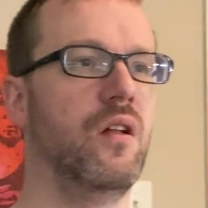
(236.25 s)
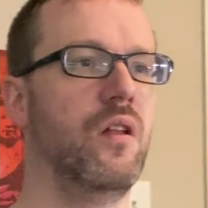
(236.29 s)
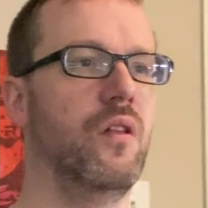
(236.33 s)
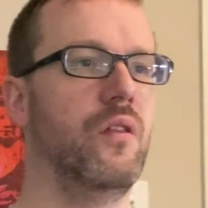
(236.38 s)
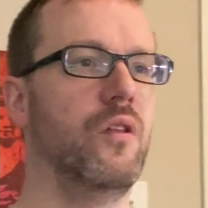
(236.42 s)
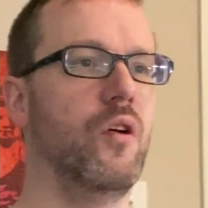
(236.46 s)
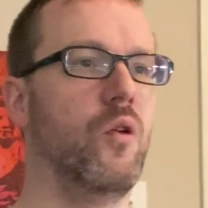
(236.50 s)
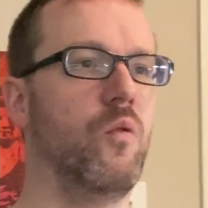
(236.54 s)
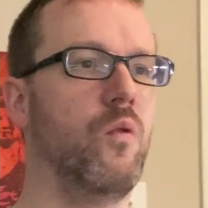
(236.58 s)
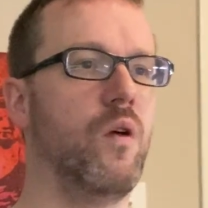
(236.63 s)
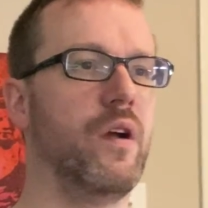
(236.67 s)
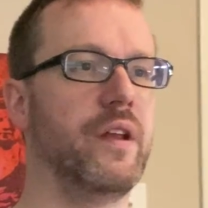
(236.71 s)

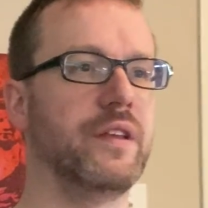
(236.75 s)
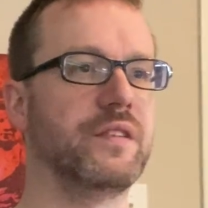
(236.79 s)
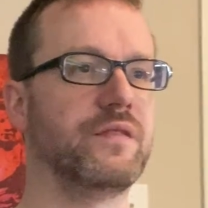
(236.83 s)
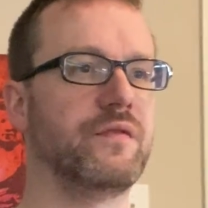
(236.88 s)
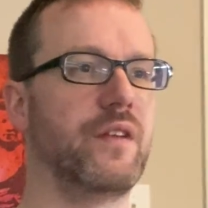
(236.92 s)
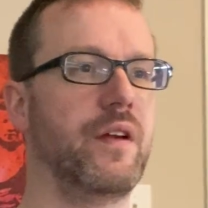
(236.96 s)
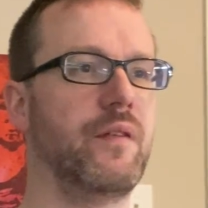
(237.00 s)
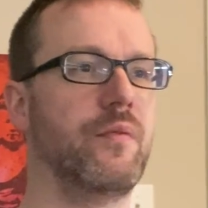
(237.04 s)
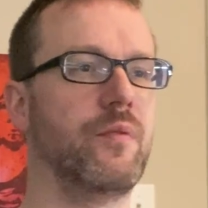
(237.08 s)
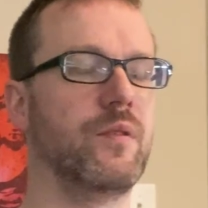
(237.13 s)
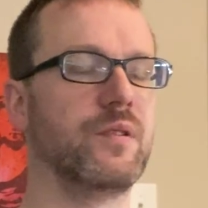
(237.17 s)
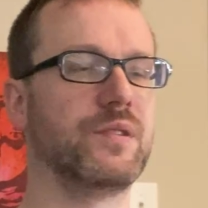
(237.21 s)
though one is
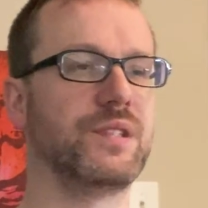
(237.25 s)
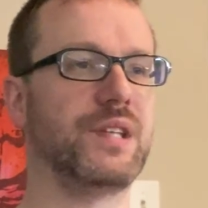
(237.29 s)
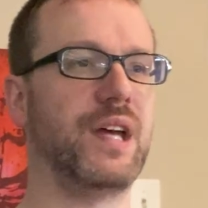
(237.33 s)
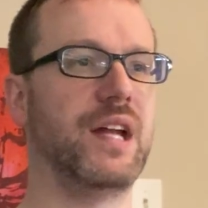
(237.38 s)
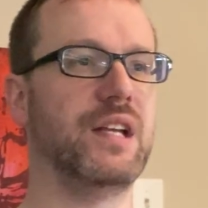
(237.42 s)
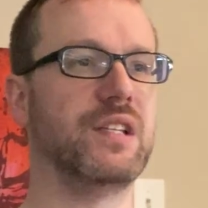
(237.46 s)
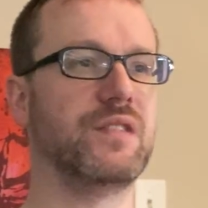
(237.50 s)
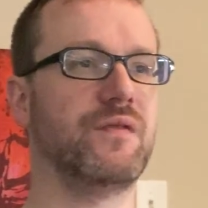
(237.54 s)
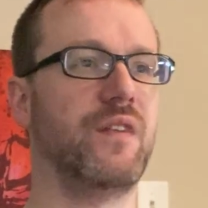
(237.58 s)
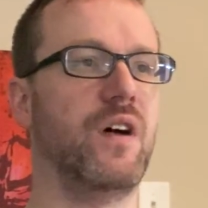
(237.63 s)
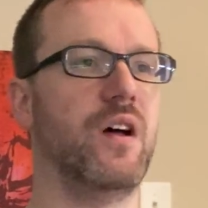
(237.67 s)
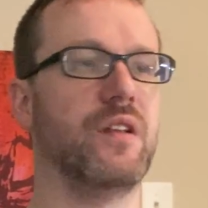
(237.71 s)
free from the
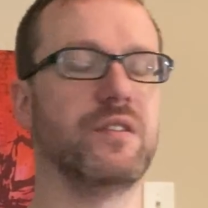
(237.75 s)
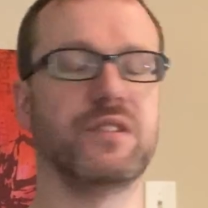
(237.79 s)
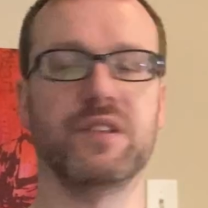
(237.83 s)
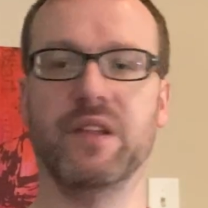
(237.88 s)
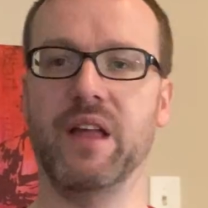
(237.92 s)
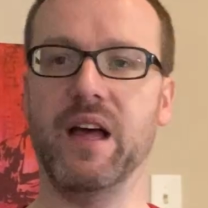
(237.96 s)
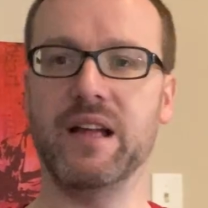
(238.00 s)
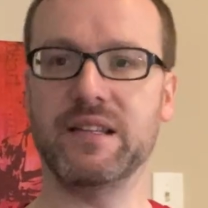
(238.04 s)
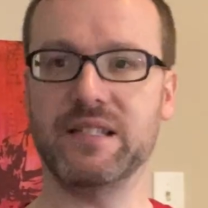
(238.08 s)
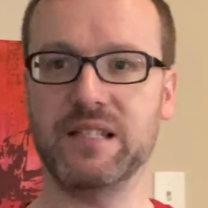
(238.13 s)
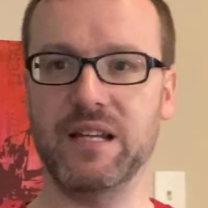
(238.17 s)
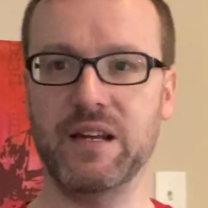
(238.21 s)
slightest fault. So
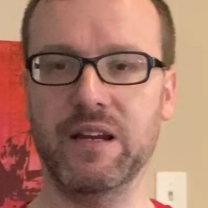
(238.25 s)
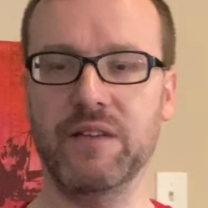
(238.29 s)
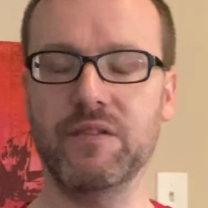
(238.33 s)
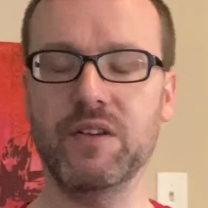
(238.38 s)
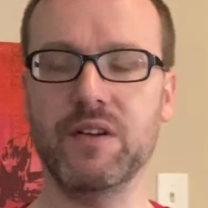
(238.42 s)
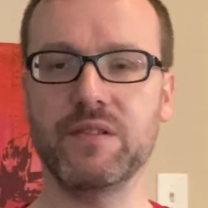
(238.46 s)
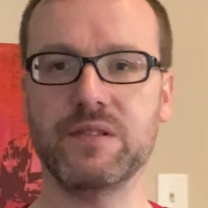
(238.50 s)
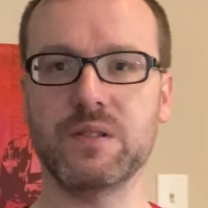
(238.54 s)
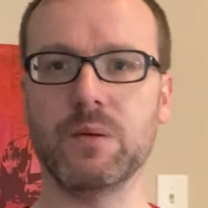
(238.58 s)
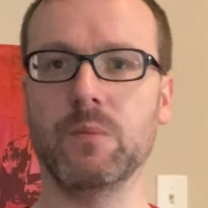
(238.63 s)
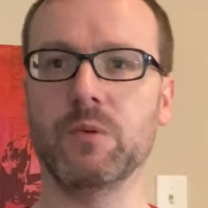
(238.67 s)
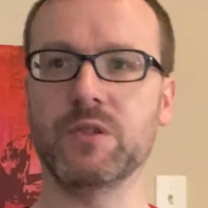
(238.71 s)
that's
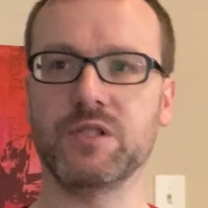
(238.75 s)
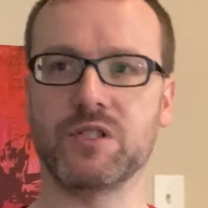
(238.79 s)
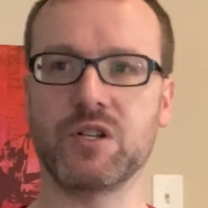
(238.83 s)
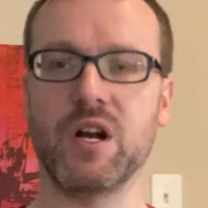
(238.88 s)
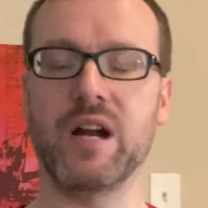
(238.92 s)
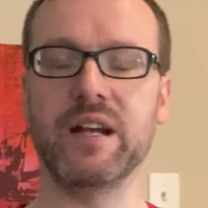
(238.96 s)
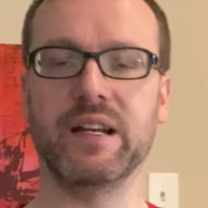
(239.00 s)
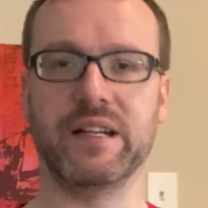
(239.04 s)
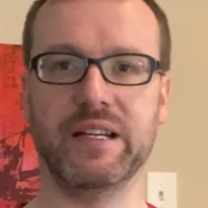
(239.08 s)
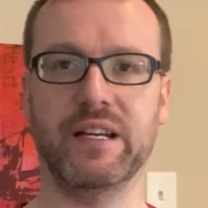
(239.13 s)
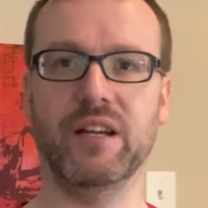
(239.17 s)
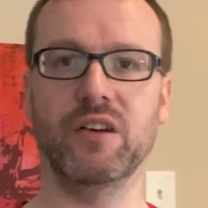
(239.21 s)
even if someone's
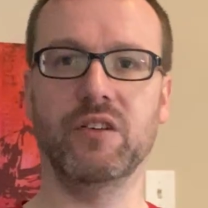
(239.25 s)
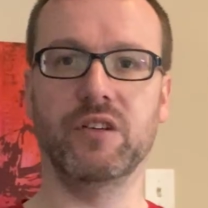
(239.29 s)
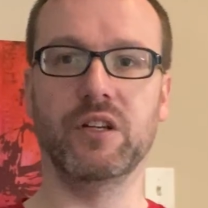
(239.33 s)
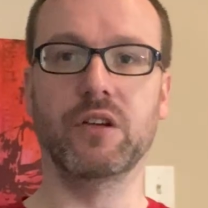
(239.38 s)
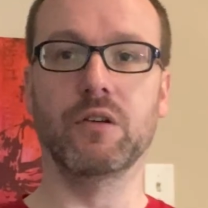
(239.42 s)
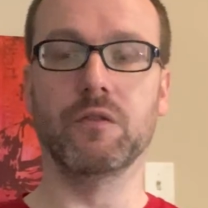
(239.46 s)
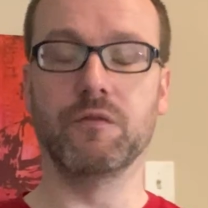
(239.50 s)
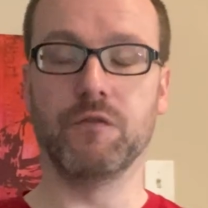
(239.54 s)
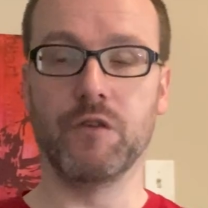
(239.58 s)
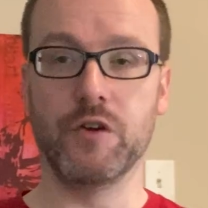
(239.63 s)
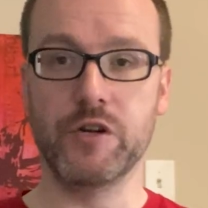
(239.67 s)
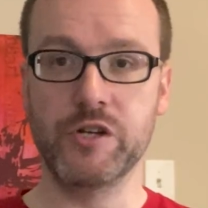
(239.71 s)
trying to kill
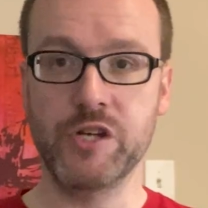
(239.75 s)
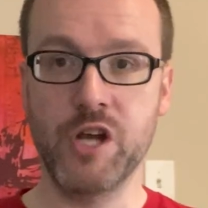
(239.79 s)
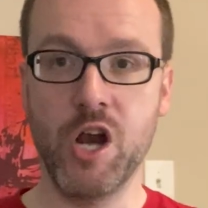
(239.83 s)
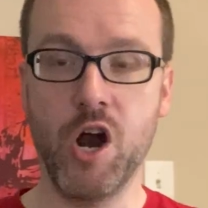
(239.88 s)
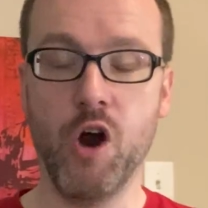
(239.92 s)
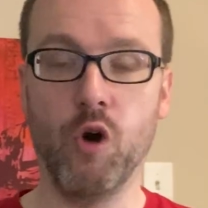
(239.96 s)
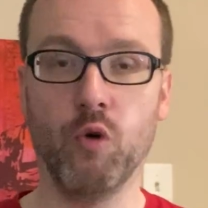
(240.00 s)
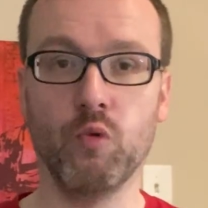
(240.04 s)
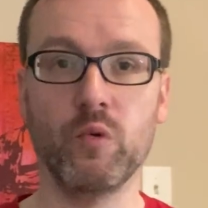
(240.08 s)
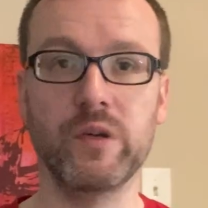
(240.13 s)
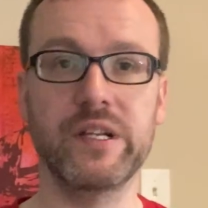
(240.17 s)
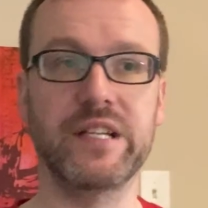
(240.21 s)
you for
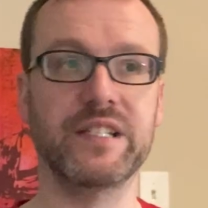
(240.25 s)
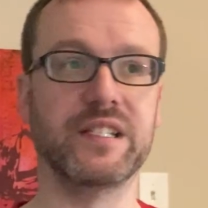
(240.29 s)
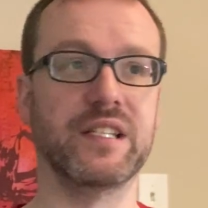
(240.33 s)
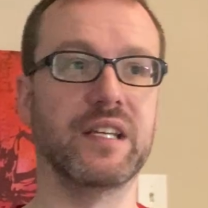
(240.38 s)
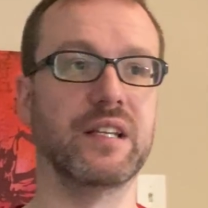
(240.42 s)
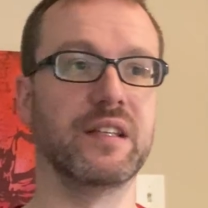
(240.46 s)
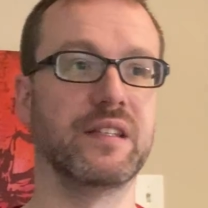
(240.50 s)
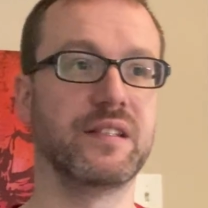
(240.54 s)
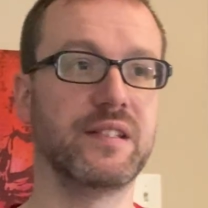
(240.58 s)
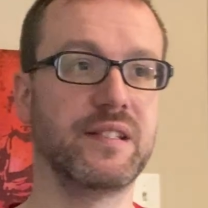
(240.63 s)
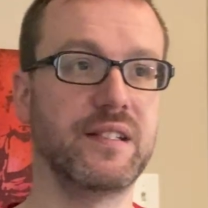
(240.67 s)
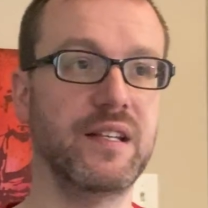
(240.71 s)
no
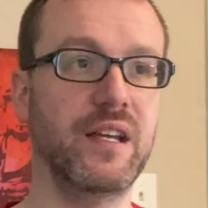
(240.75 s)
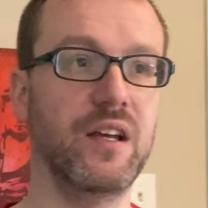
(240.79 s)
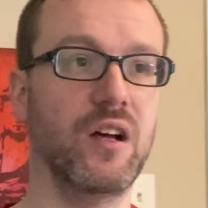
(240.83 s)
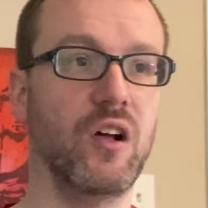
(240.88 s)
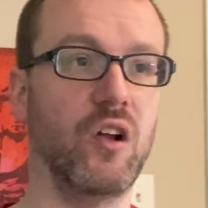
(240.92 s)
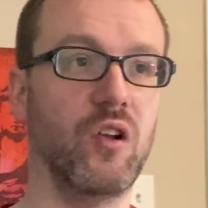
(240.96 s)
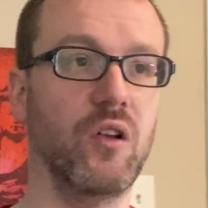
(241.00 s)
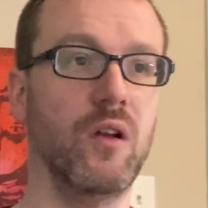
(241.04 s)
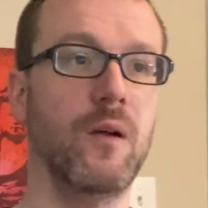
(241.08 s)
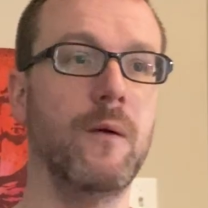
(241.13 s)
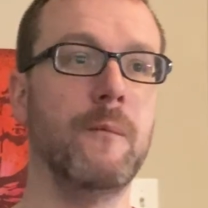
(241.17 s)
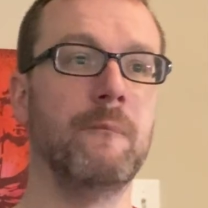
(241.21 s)
reason,
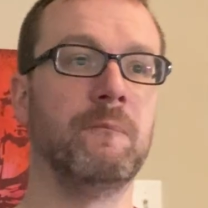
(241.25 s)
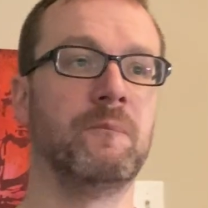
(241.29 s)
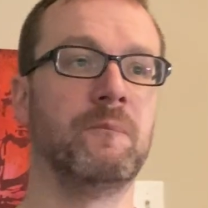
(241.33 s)
still